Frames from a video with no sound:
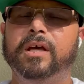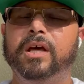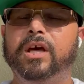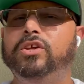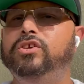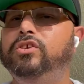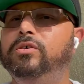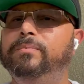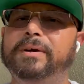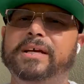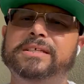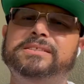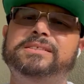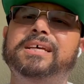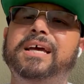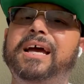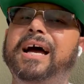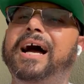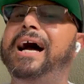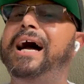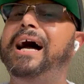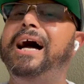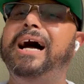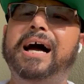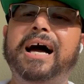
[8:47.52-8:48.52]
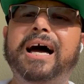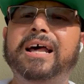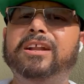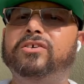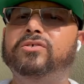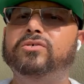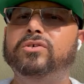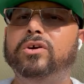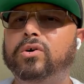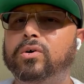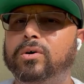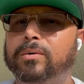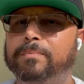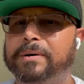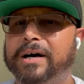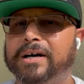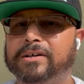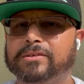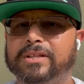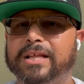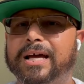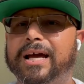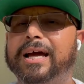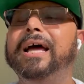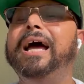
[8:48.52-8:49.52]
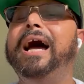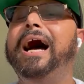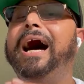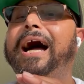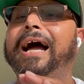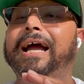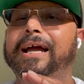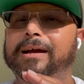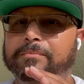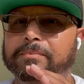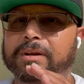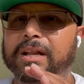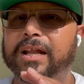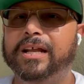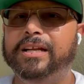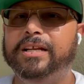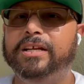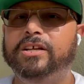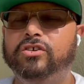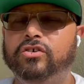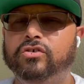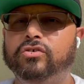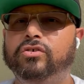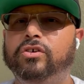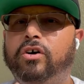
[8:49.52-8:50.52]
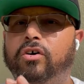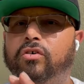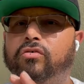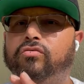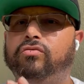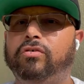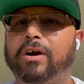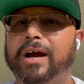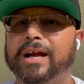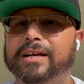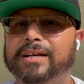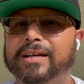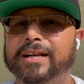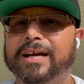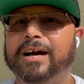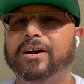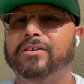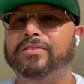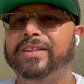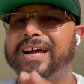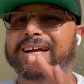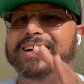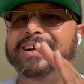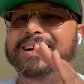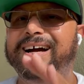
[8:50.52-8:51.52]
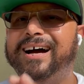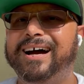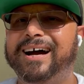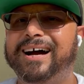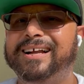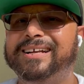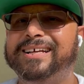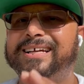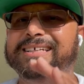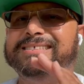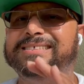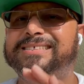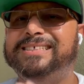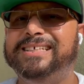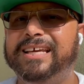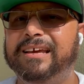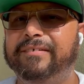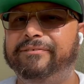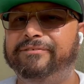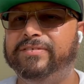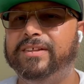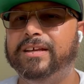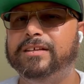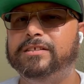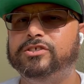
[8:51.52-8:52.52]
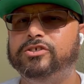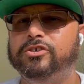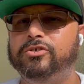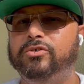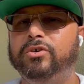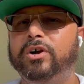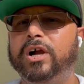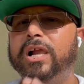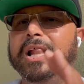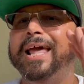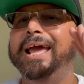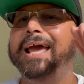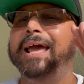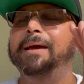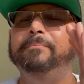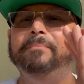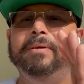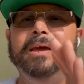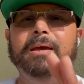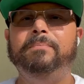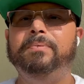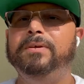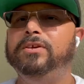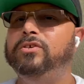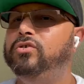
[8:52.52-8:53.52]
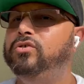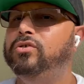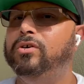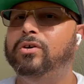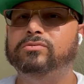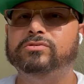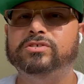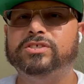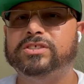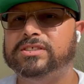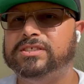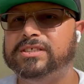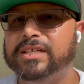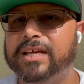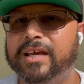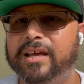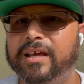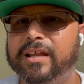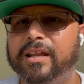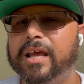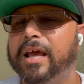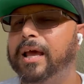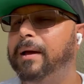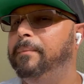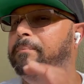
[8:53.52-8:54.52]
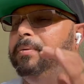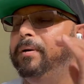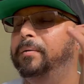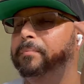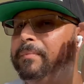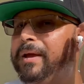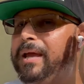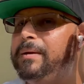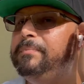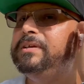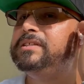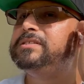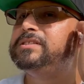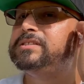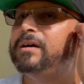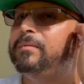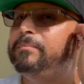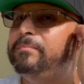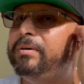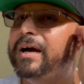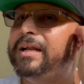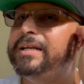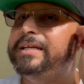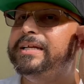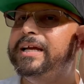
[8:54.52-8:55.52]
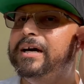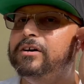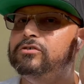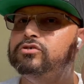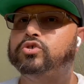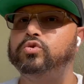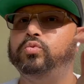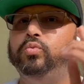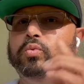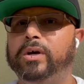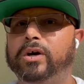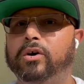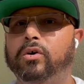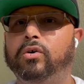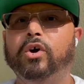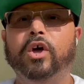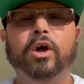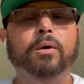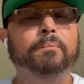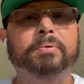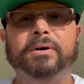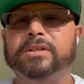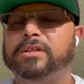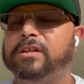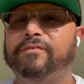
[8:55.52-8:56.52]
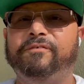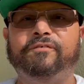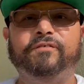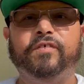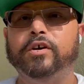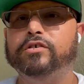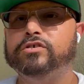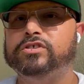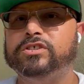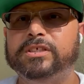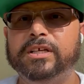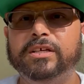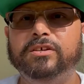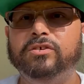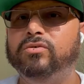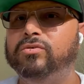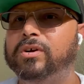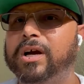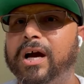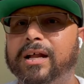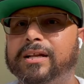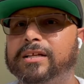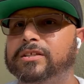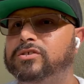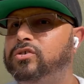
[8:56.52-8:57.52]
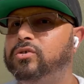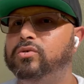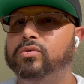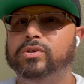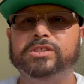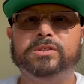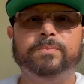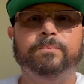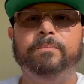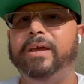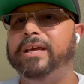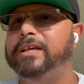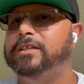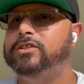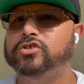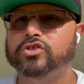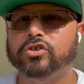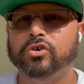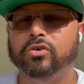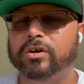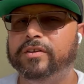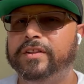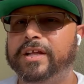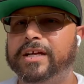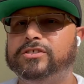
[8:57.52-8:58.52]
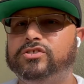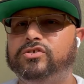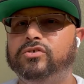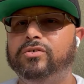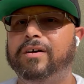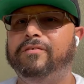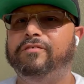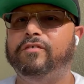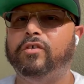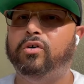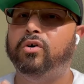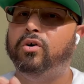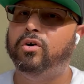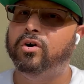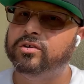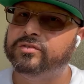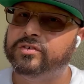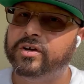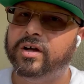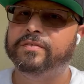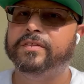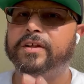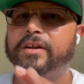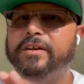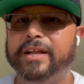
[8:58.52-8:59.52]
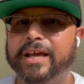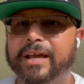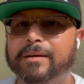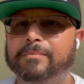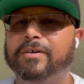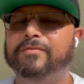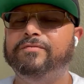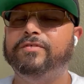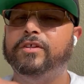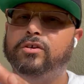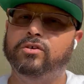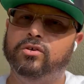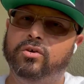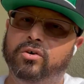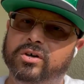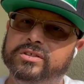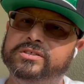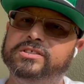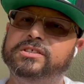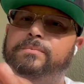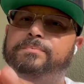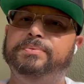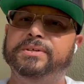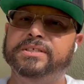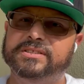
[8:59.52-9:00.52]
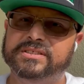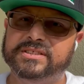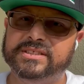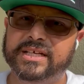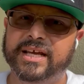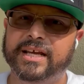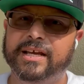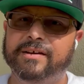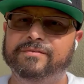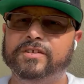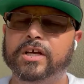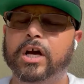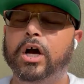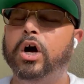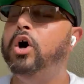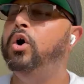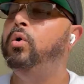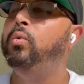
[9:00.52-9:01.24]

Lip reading: You may say, I don't know about that. I am letting you know right now that God has gifted you, and maybe you don't see it, but maybe somebody else will. But the first thing you got to do is make sure that you have called on the name of the Lord to be saved.